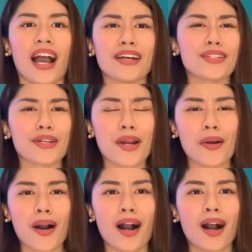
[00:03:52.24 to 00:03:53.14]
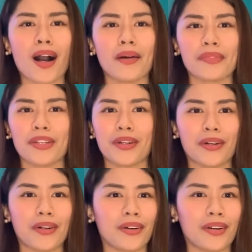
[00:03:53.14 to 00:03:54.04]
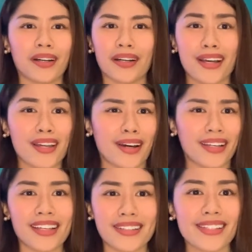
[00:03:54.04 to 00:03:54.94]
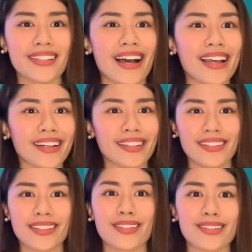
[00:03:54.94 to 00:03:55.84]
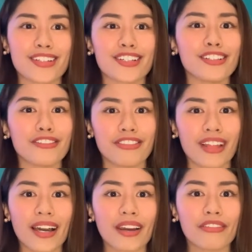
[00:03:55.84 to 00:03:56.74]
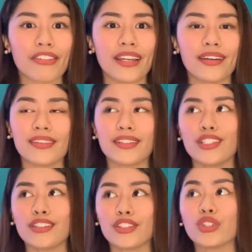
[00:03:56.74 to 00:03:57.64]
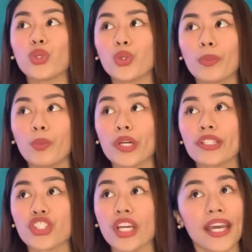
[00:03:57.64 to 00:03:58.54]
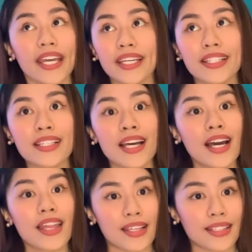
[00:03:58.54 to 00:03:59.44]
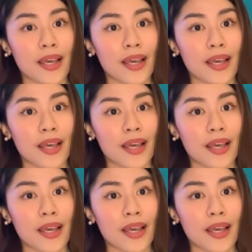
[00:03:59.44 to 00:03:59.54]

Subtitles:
as you grow up, you know, ganon. It's a cycle, it's a circle of life. And until the tomb, which is the